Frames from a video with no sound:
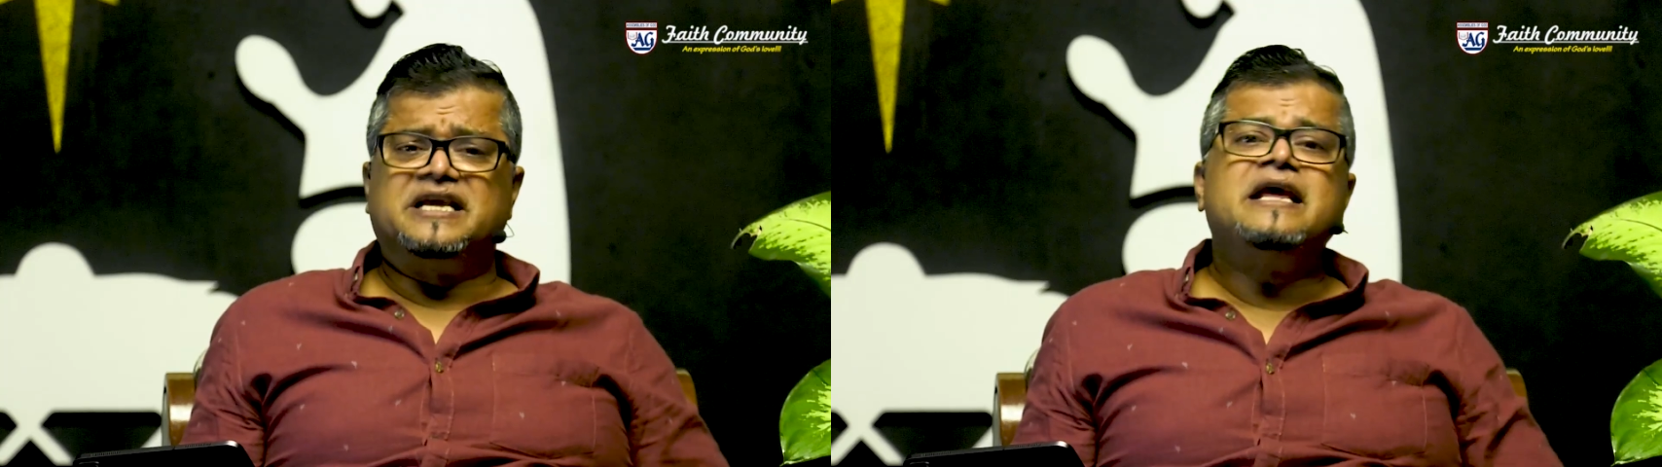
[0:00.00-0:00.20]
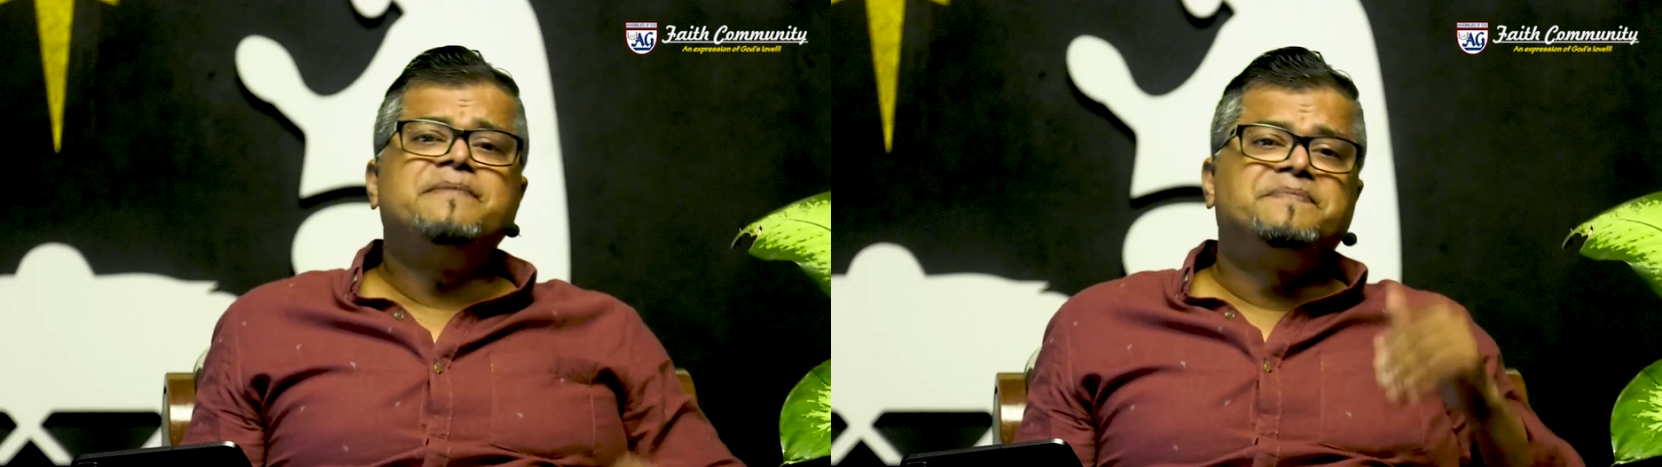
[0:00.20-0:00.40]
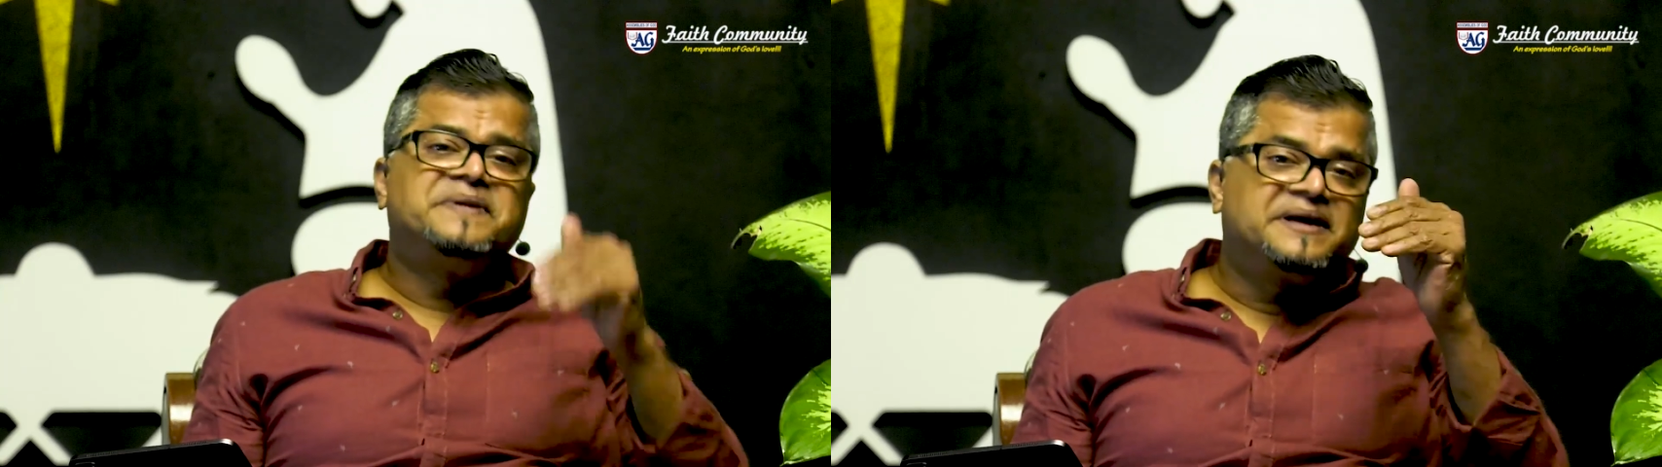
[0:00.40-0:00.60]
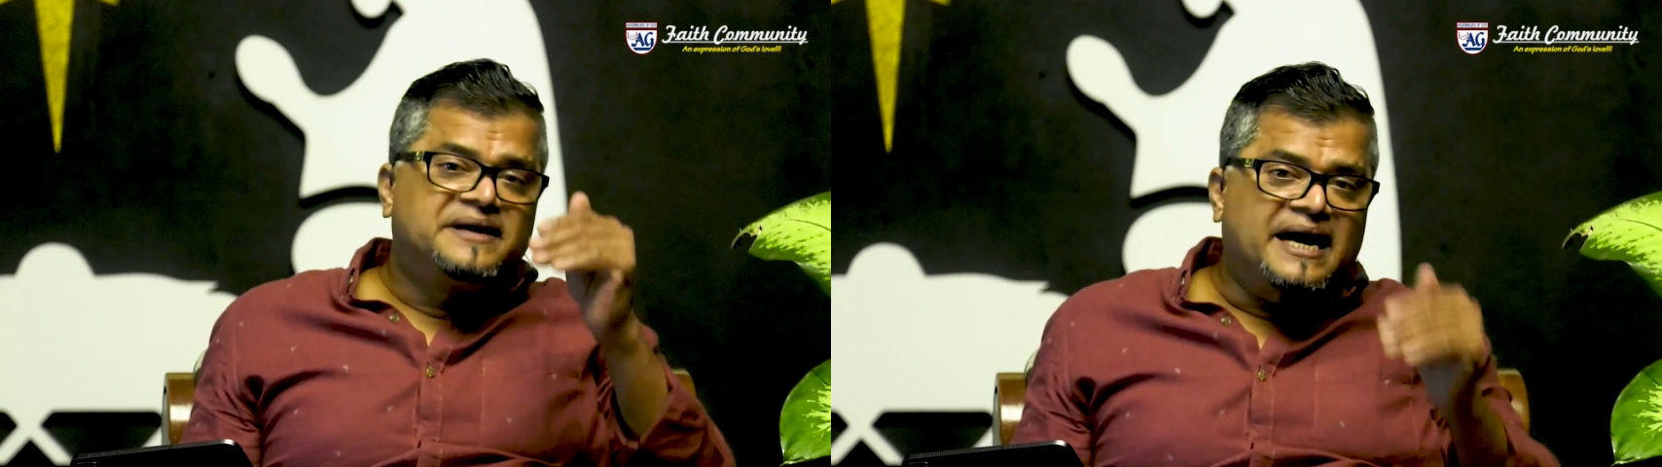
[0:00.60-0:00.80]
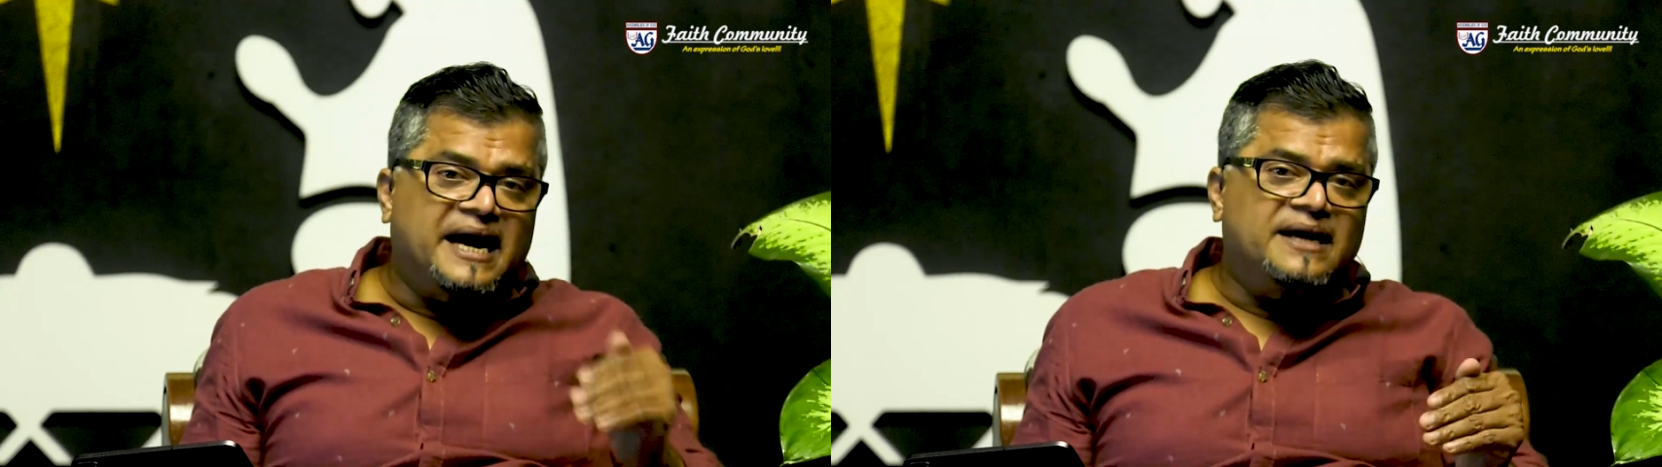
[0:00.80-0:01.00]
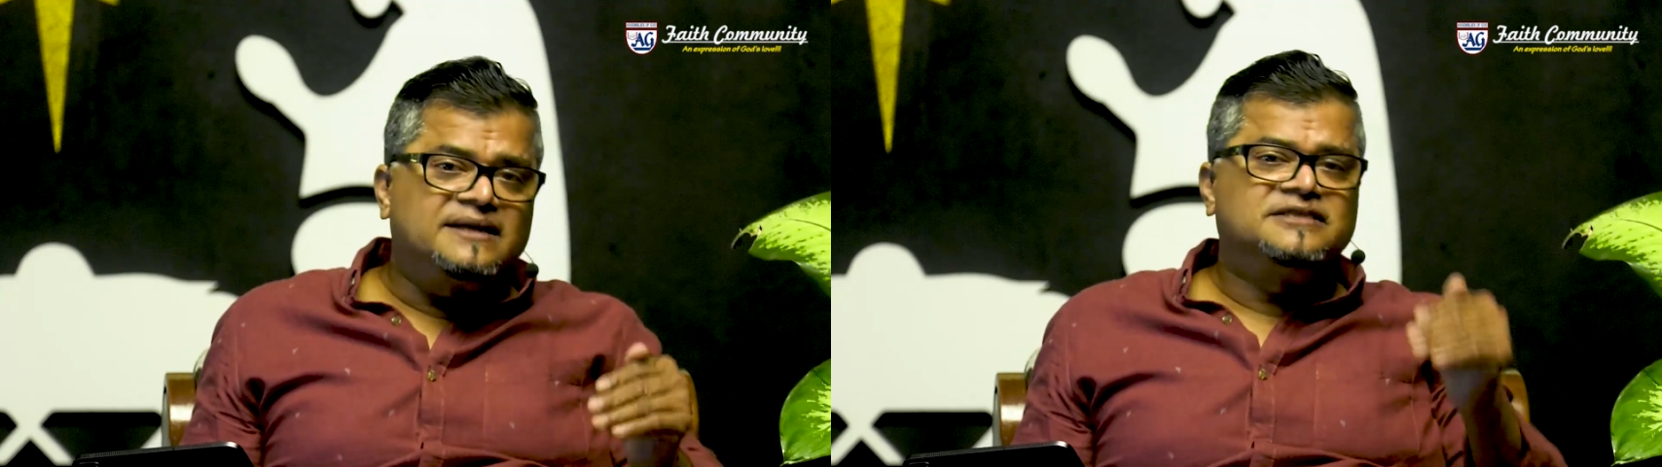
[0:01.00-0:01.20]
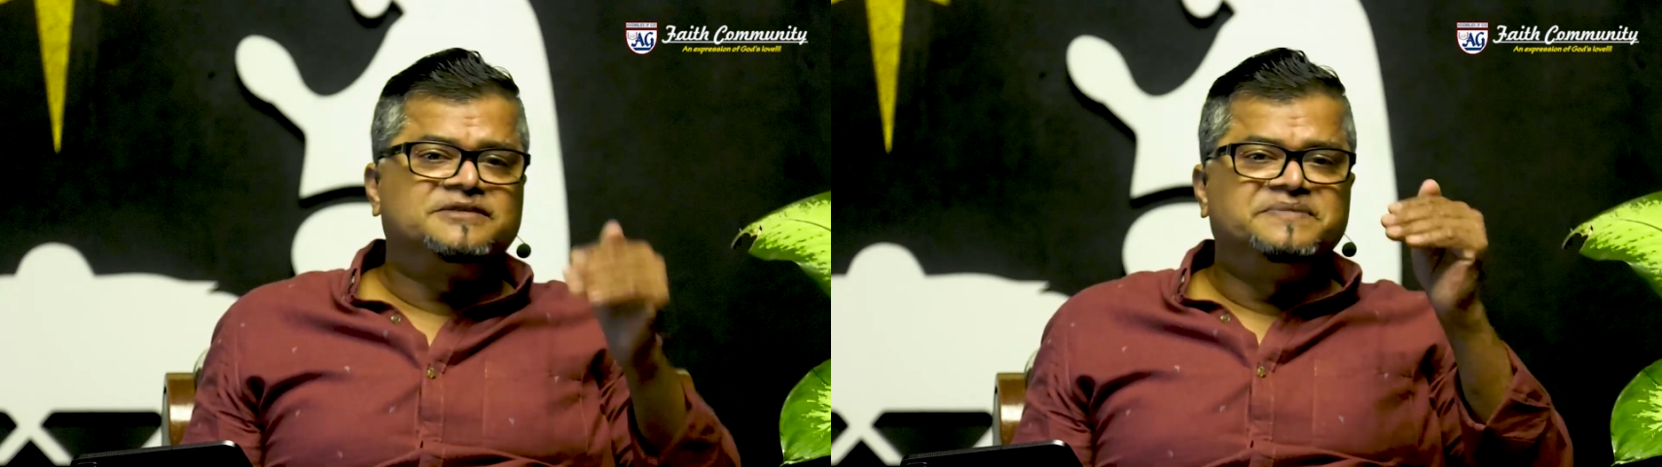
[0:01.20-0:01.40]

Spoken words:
he began his